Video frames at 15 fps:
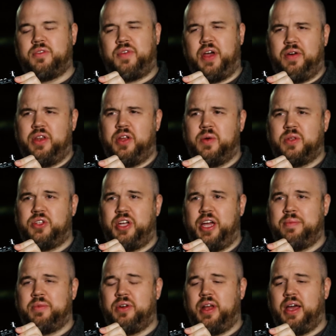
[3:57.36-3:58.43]
of how we know it's
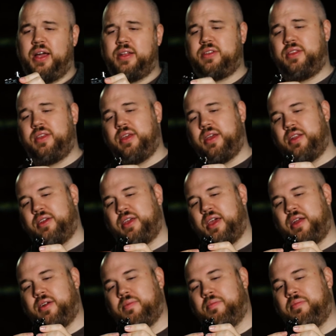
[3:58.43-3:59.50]
jammed or not, the
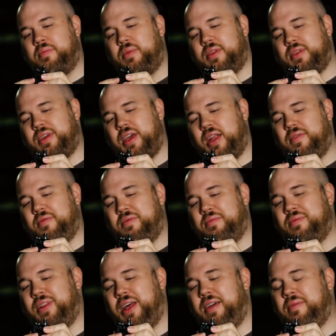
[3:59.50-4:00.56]
indicator kind of
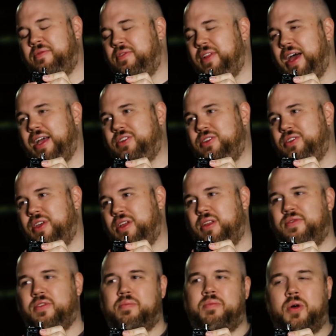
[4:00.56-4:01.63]
light flashes in
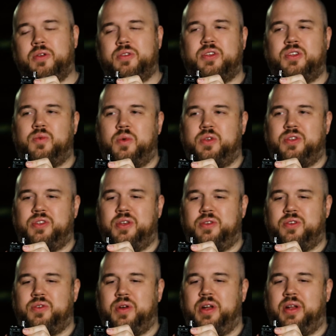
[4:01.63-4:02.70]
different pulses, which is
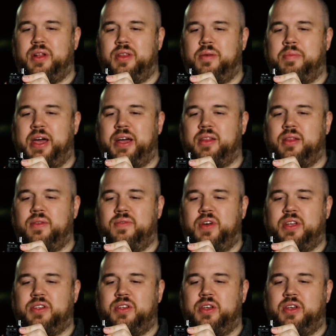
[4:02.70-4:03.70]
illustrated on the back of the device